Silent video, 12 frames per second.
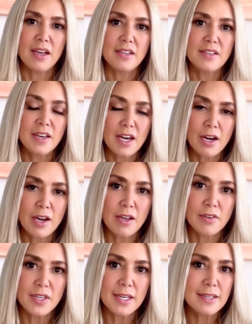
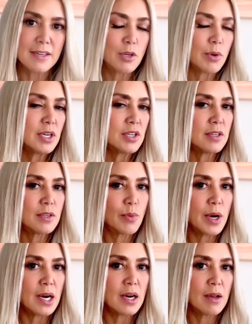scenarios in situations
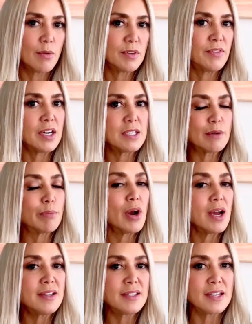where it was very
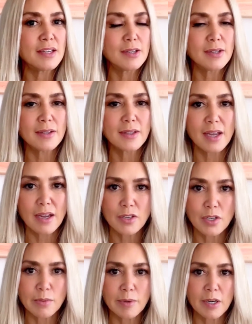surprising to the
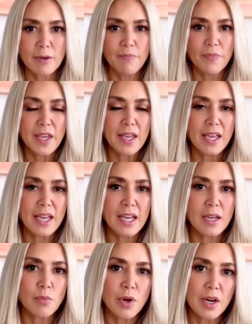customer
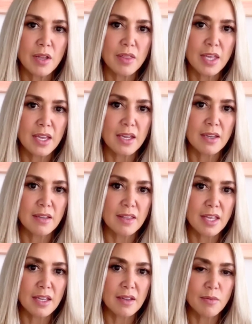and where
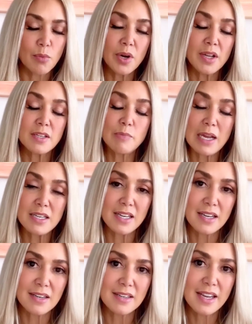they weren't
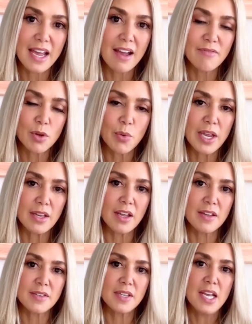expecting to have the weight
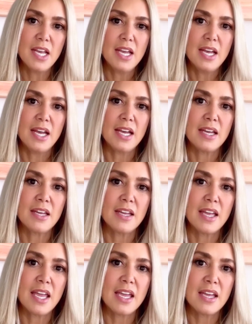loss.
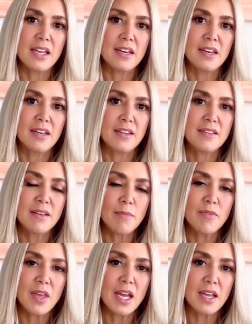And some
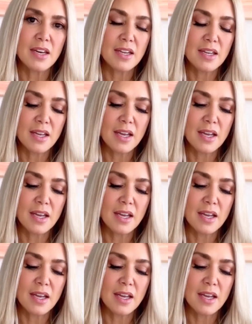of that